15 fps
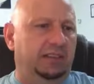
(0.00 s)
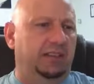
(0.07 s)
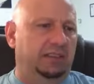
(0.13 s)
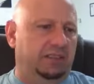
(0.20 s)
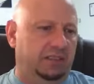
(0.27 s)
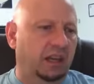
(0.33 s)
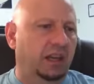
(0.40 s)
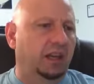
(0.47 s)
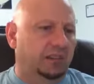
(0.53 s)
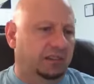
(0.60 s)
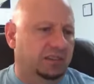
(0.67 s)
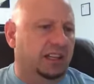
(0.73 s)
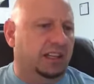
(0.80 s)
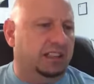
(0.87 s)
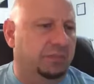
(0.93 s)
And it's
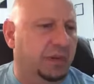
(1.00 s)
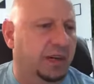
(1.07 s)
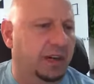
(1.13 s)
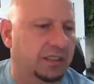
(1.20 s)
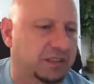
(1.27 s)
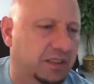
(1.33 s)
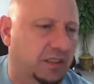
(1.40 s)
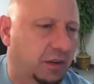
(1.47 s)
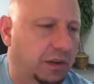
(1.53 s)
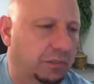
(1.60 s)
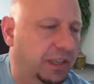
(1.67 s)
six months, so it